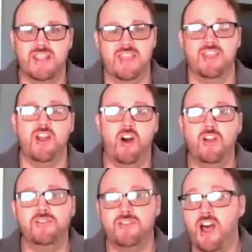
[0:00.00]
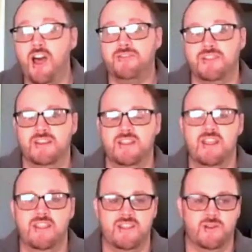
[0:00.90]
And then often
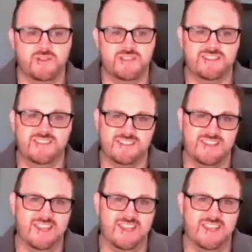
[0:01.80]
there was this